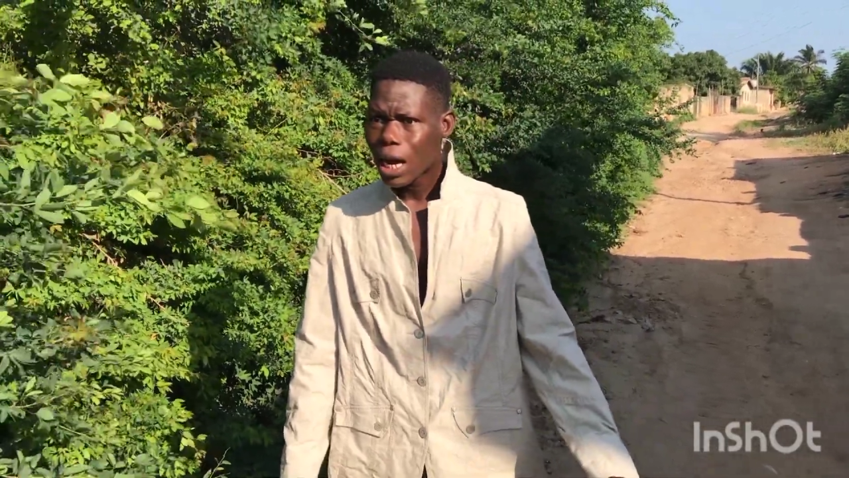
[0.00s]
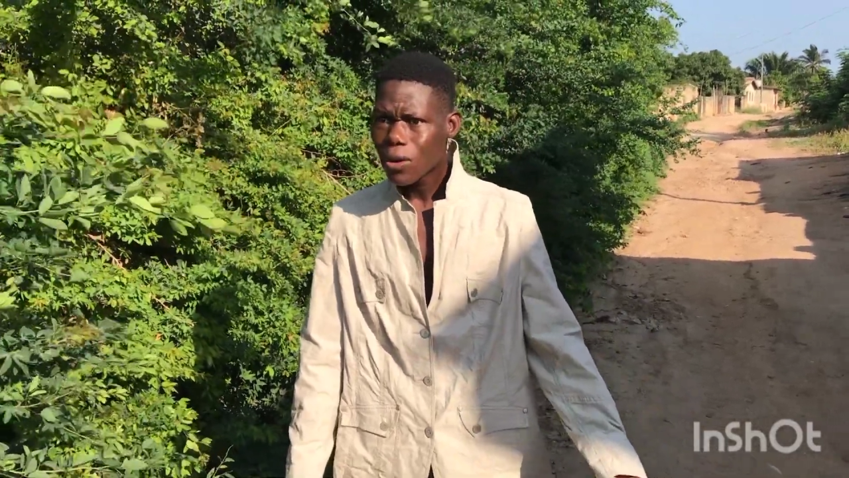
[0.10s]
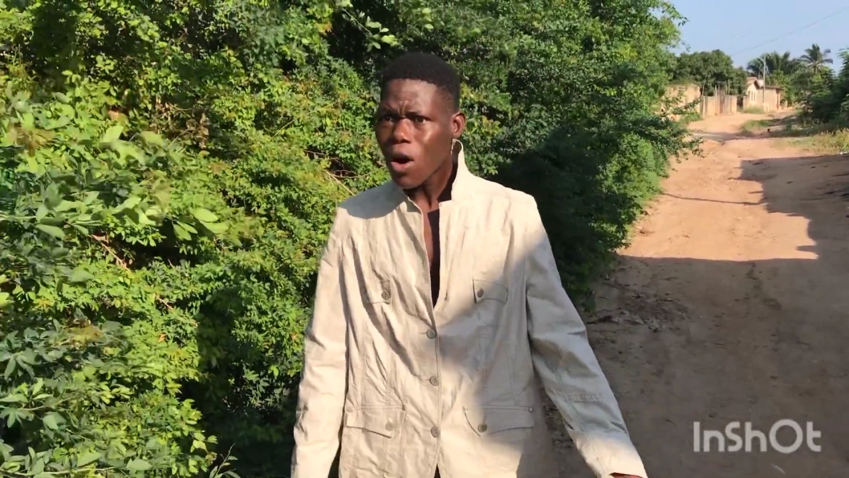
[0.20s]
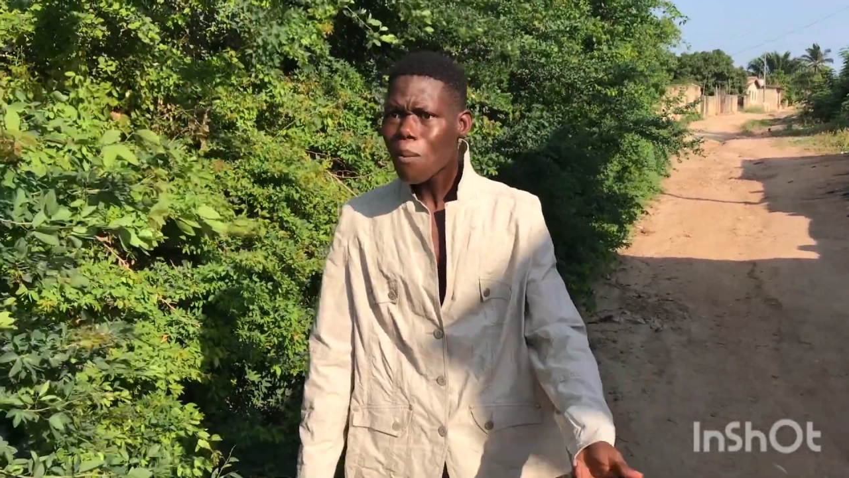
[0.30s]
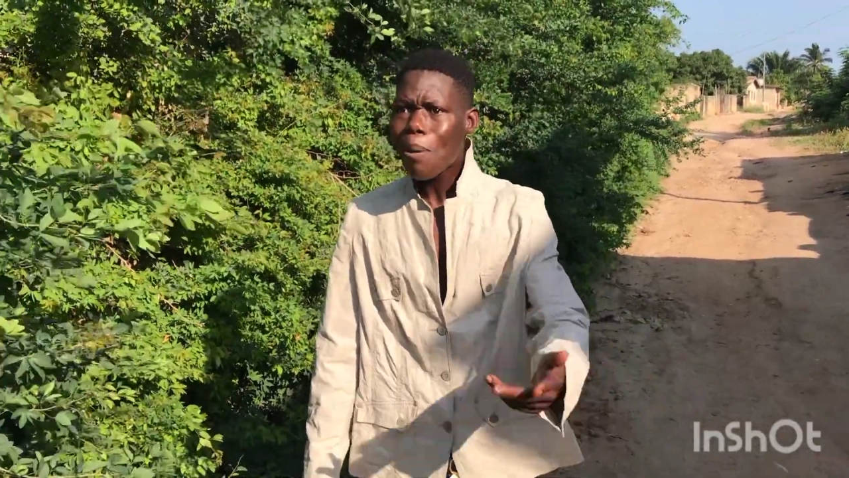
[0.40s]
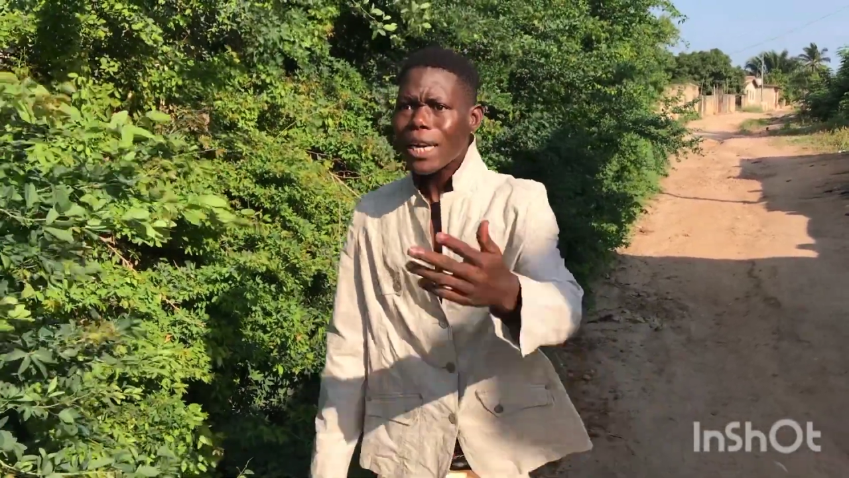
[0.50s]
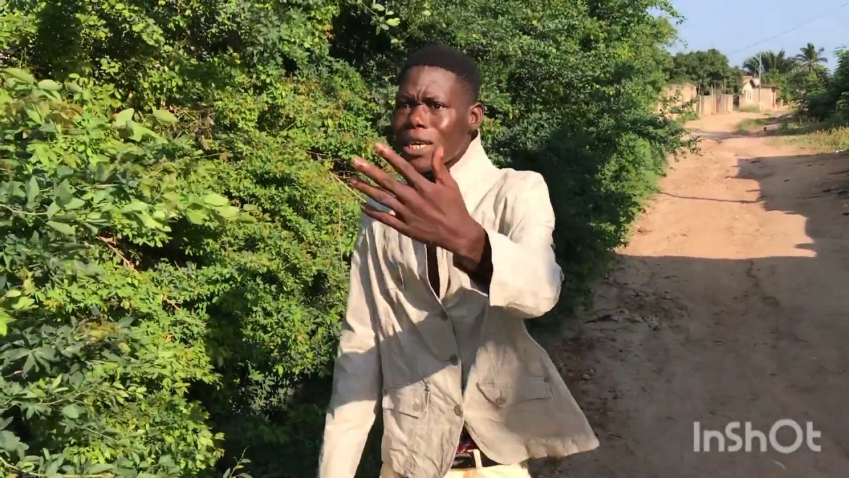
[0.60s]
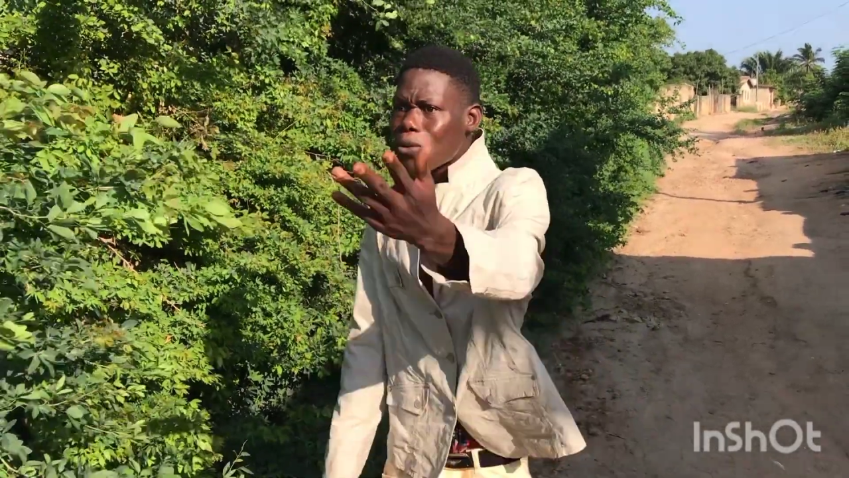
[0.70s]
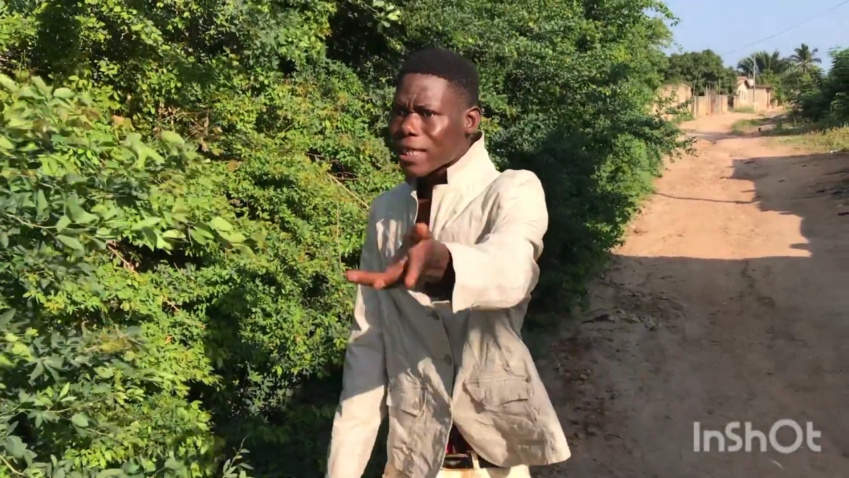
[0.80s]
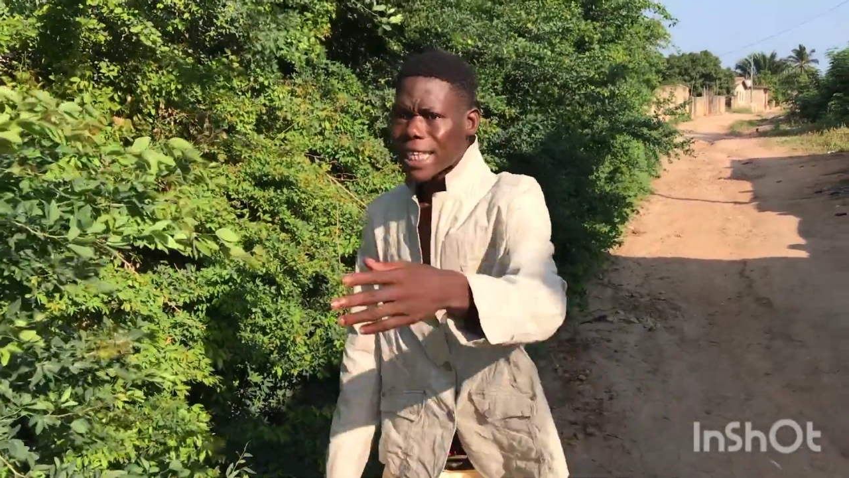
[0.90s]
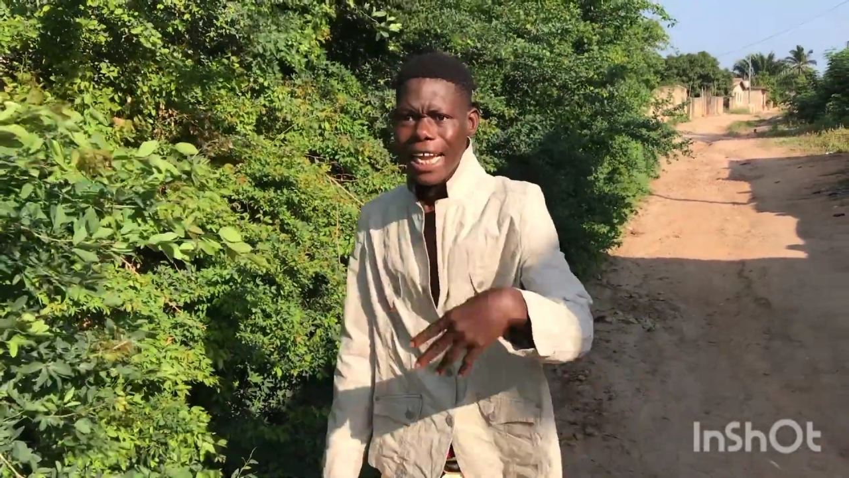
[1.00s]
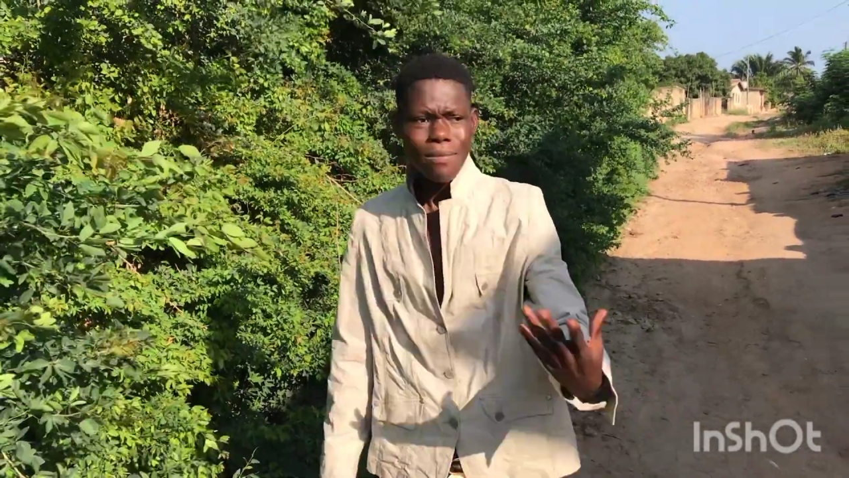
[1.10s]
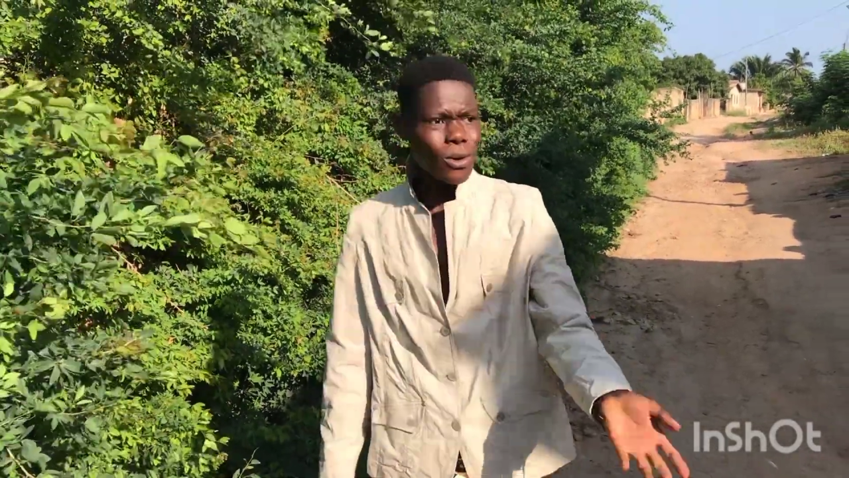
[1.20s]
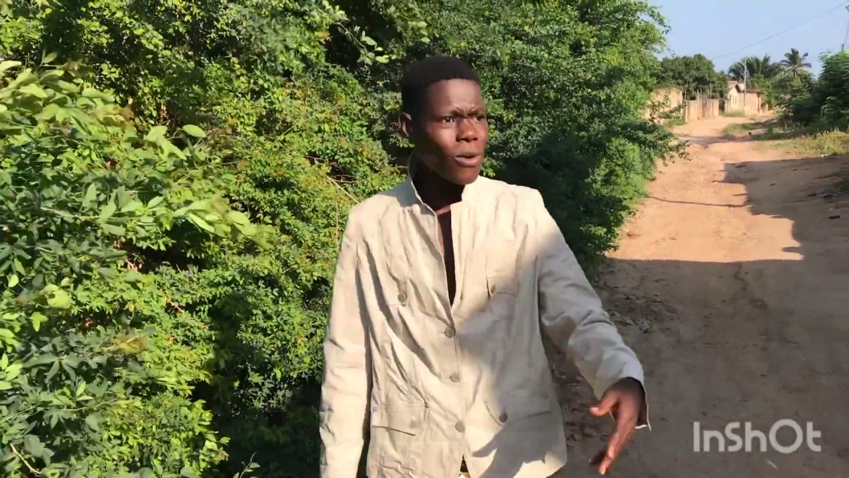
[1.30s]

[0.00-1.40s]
Nobody will send me go